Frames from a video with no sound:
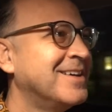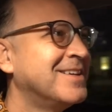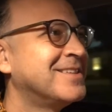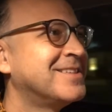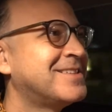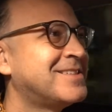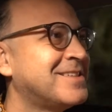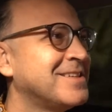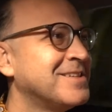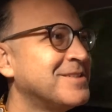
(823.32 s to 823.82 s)

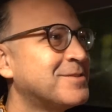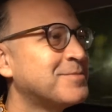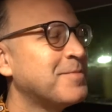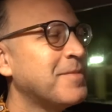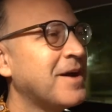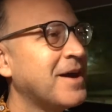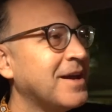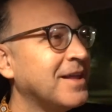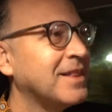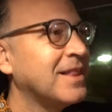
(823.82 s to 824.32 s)
since
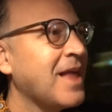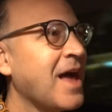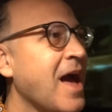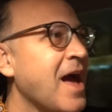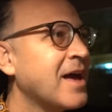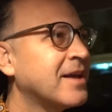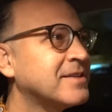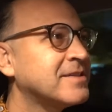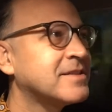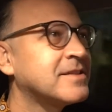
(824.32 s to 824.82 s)
my
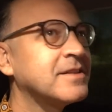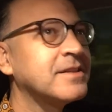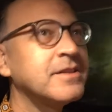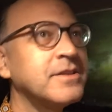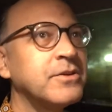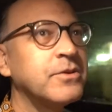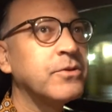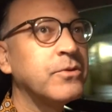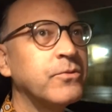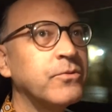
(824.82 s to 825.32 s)
last
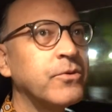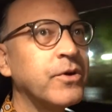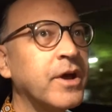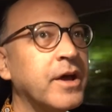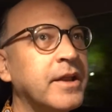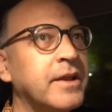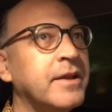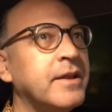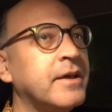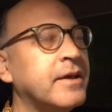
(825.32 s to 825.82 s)
little
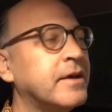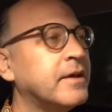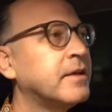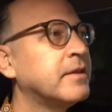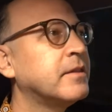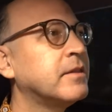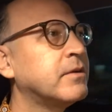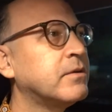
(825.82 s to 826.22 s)
run,